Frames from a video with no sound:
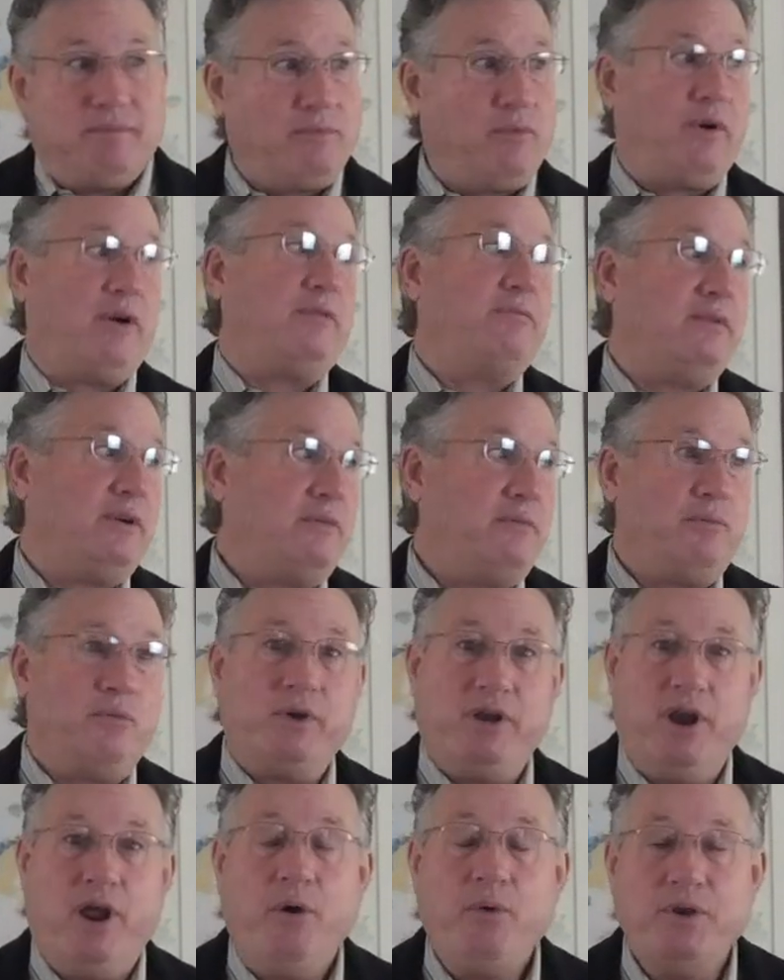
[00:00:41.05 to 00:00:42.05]
Well,
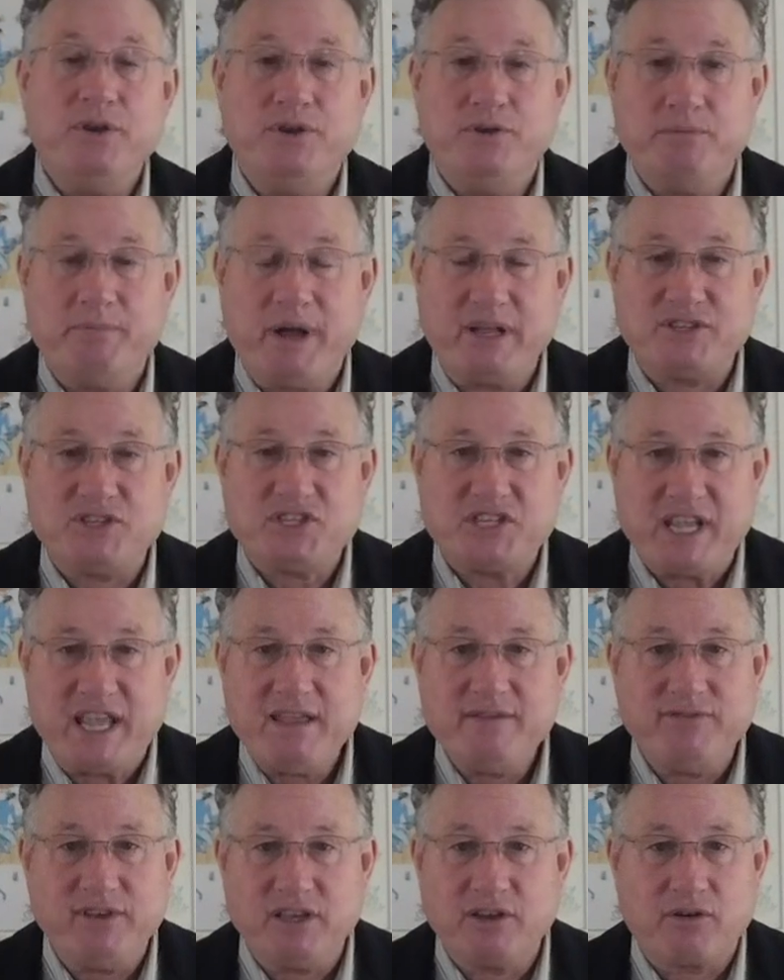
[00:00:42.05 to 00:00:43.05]
we know he knew about
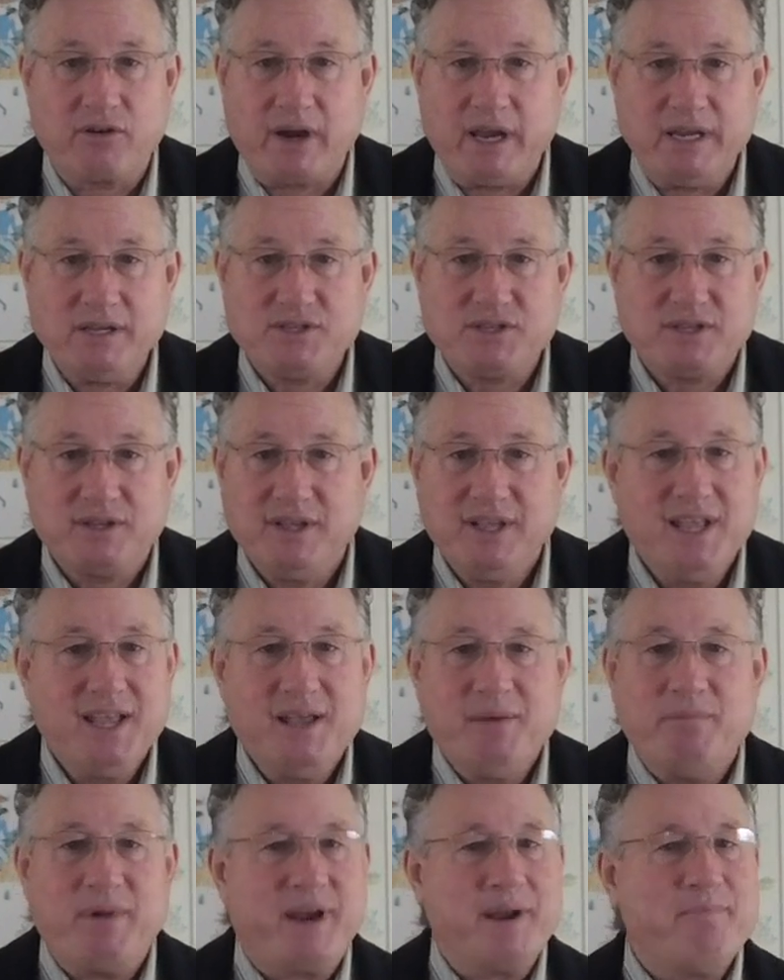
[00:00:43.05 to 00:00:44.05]
saving grace,
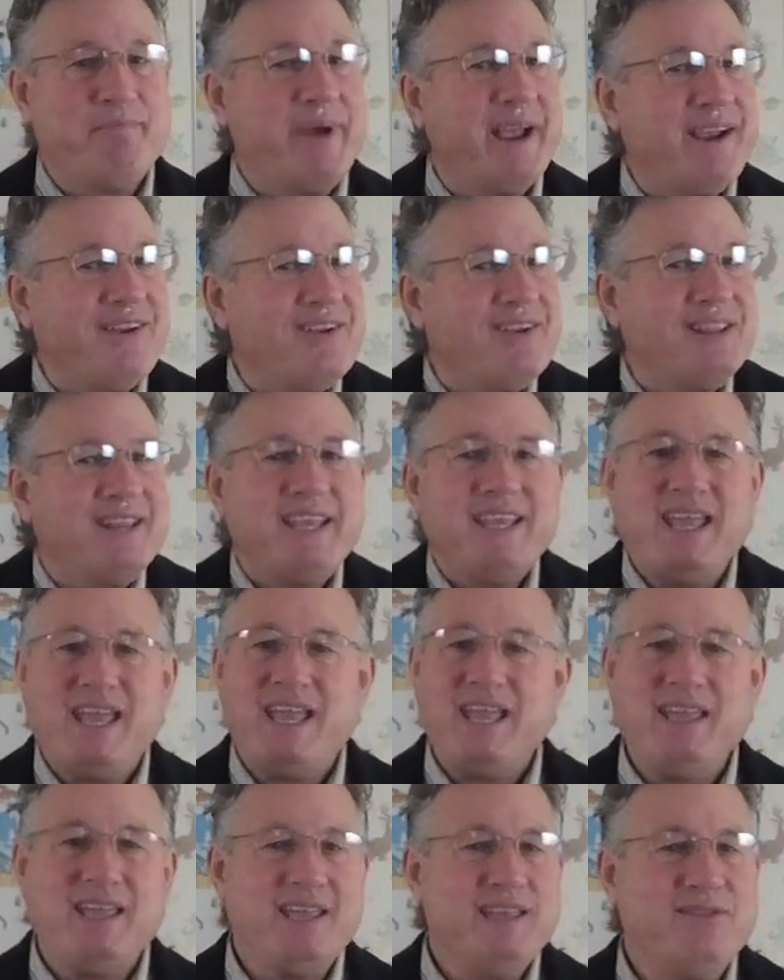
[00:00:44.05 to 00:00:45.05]
but apparently
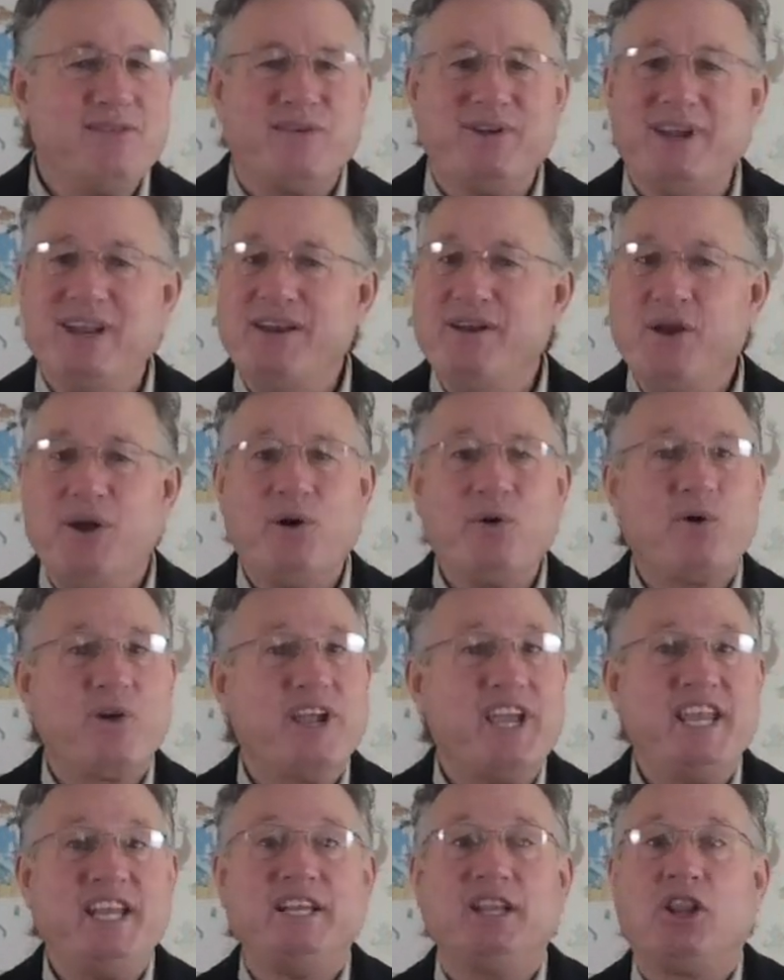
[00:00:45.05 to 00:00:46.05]
he either didn't know
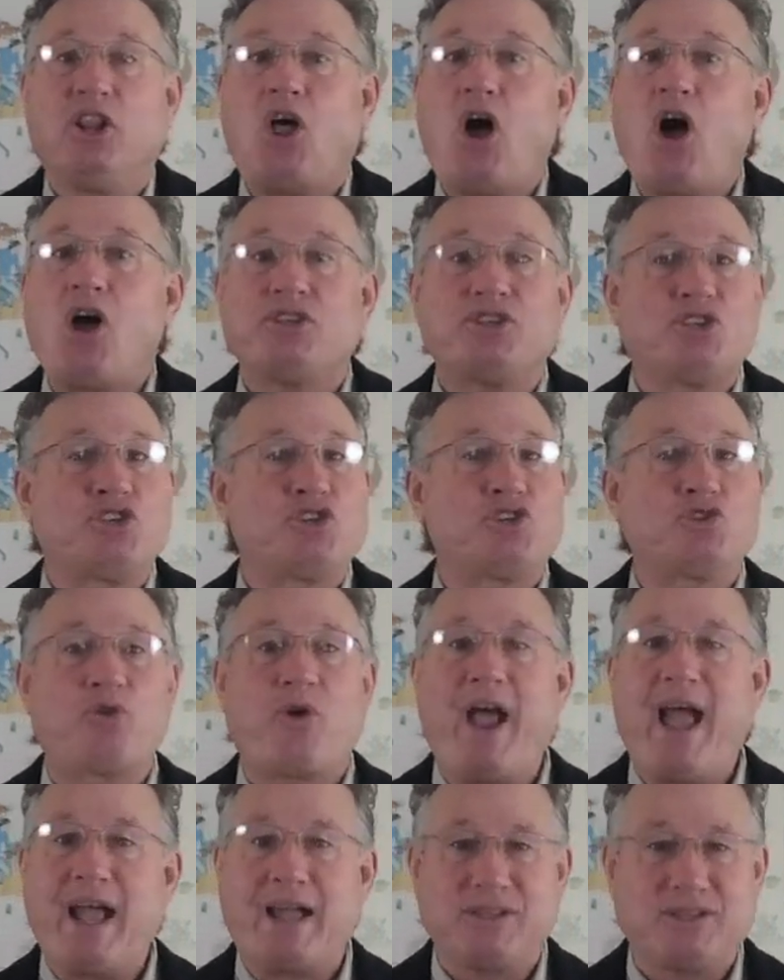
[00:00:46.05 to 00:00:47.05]
or he'd lost
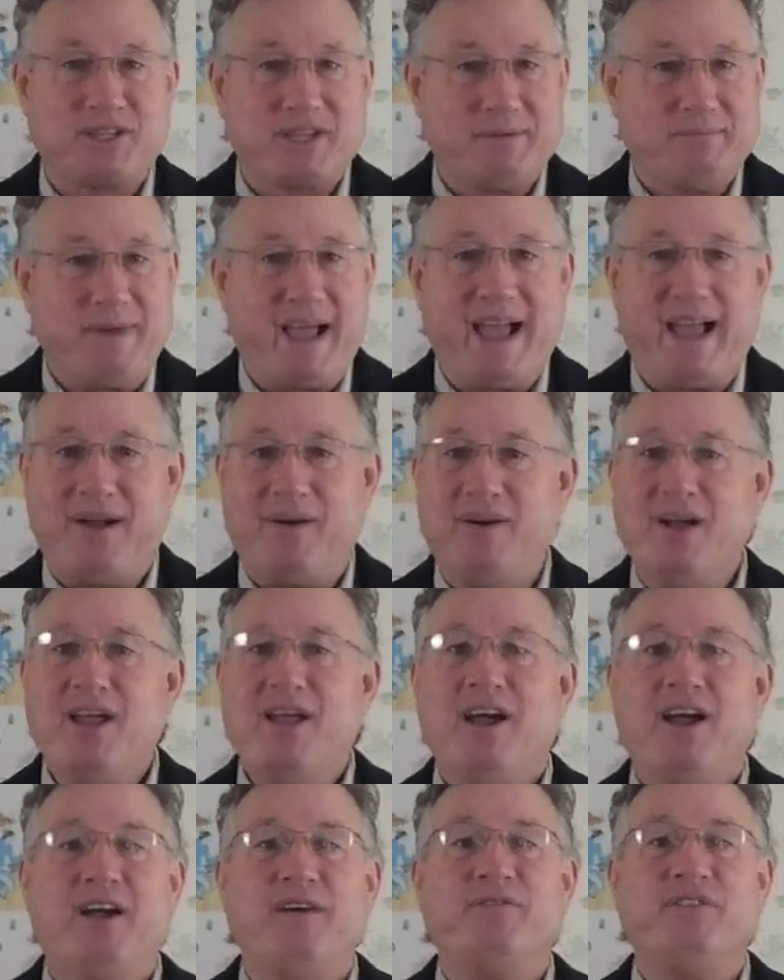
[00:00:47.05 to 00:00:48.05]
track somehow
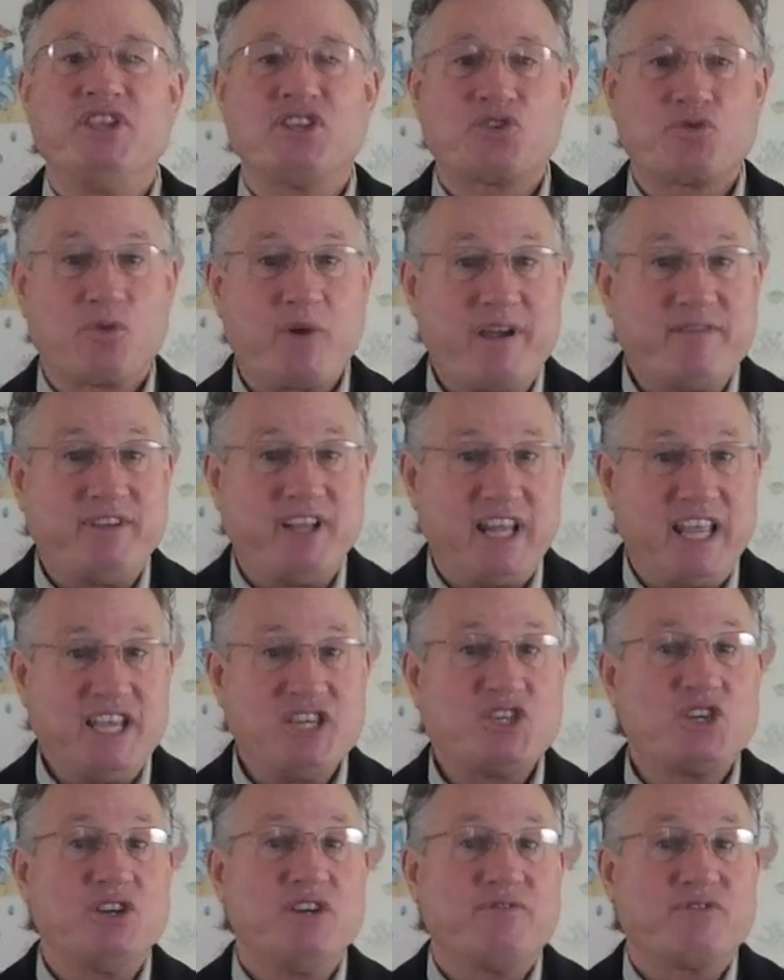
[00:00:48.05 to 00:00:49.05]
of this
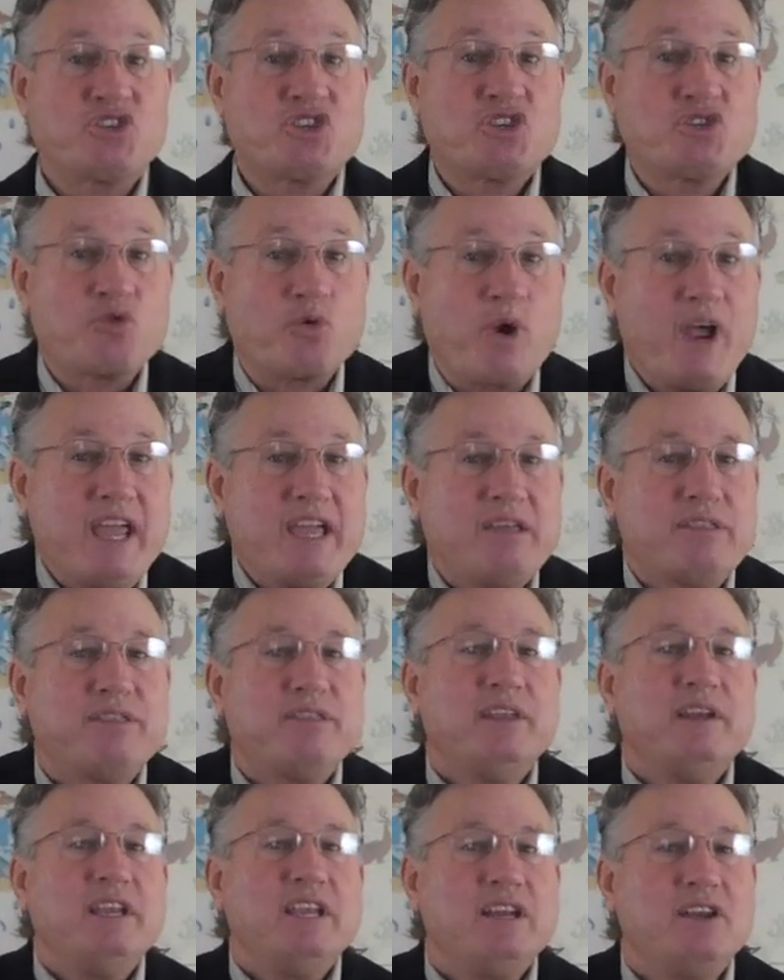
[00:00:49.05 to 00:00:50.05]
revelation of
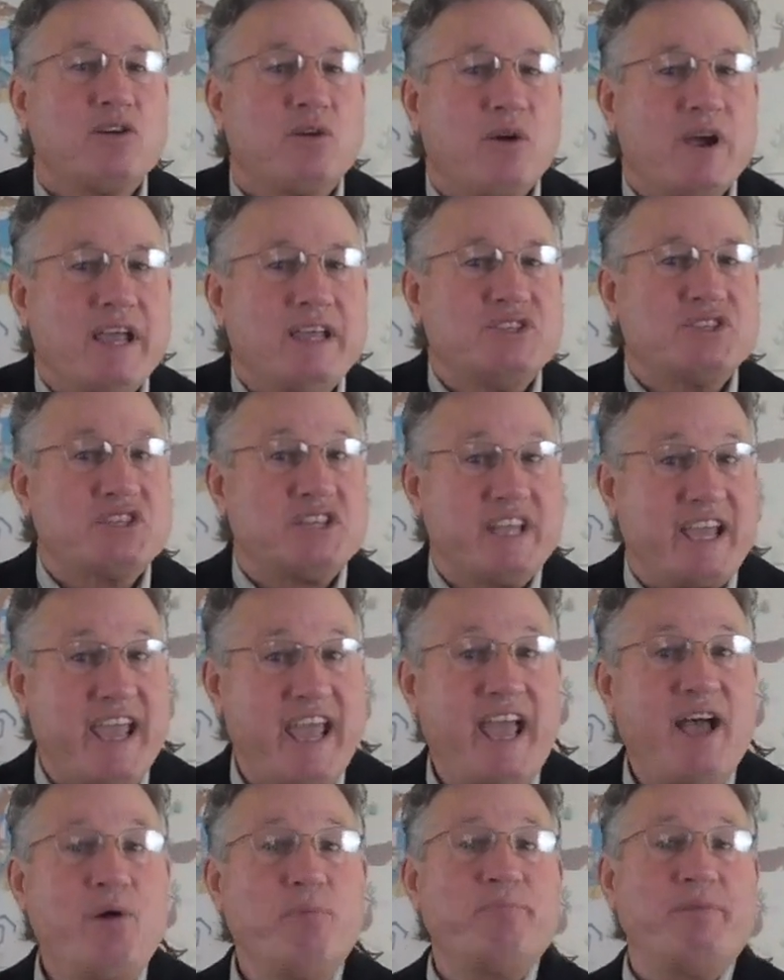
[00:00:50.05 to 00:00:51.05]
strengthening grace to
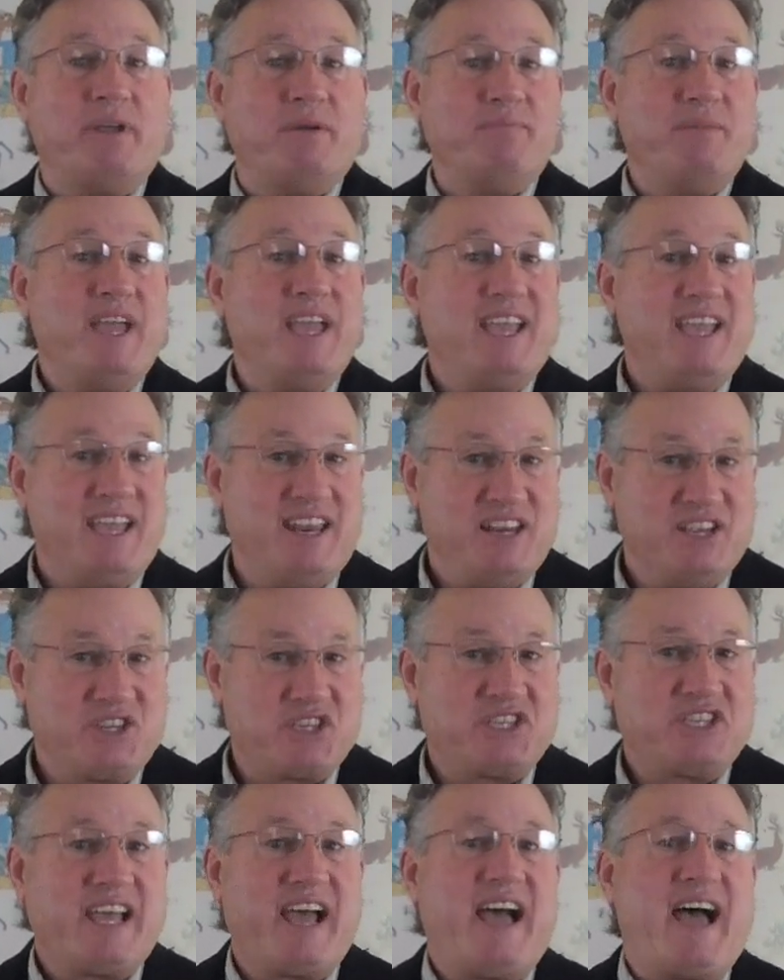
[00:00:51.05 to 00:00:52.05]
help him in
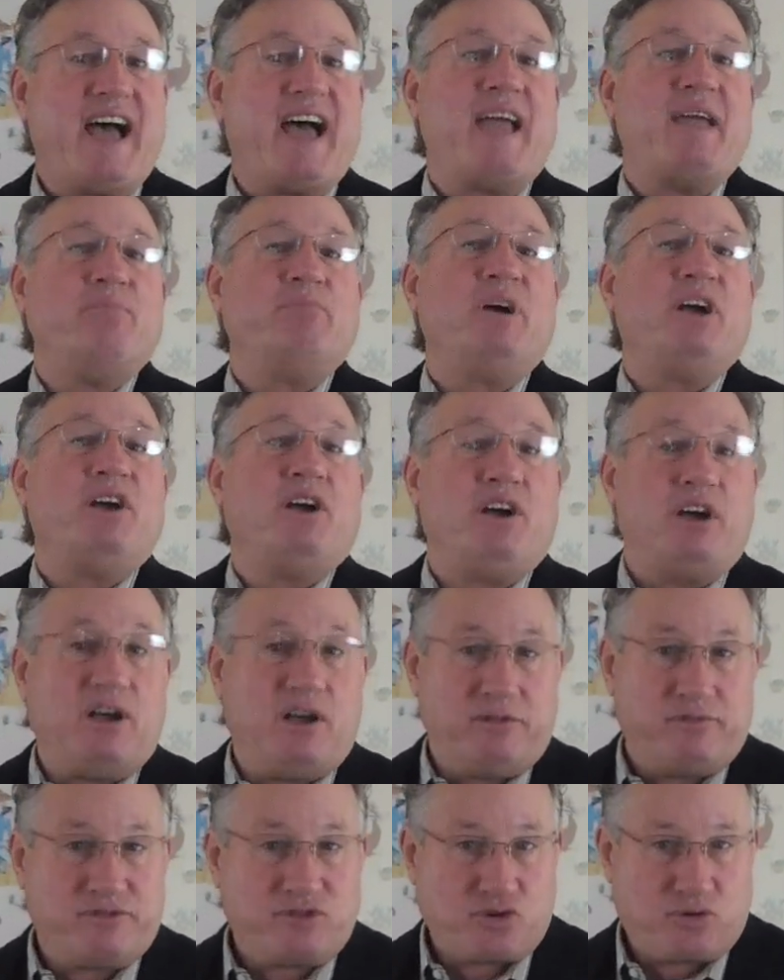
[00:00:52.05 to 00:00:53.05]
his time
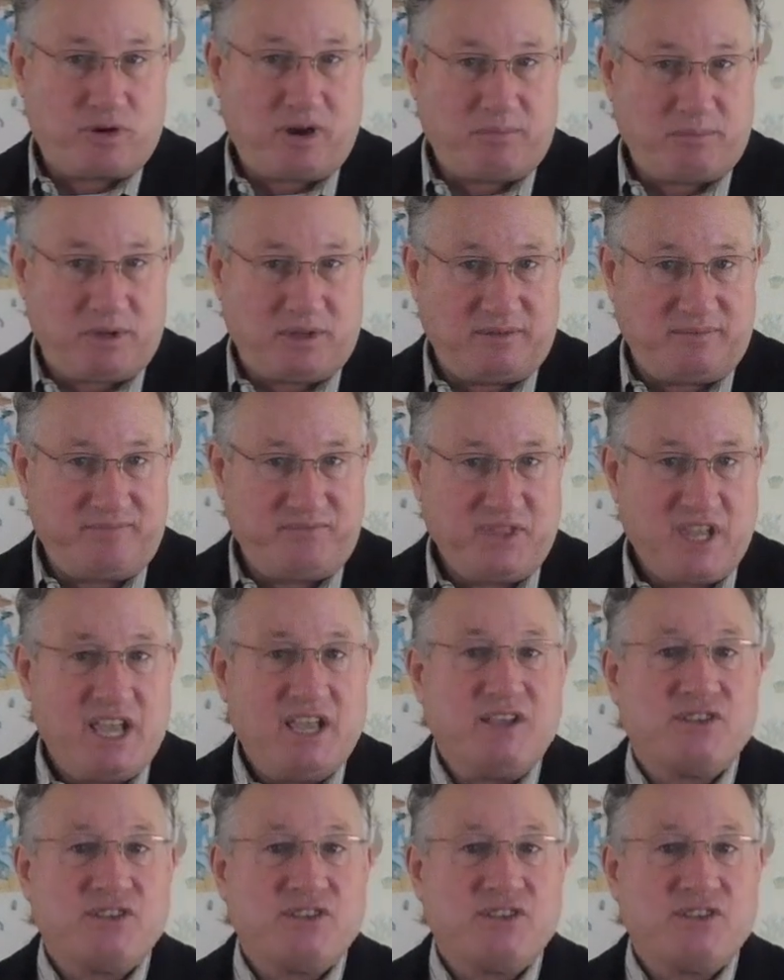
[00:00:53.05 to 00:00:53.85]
of trouble.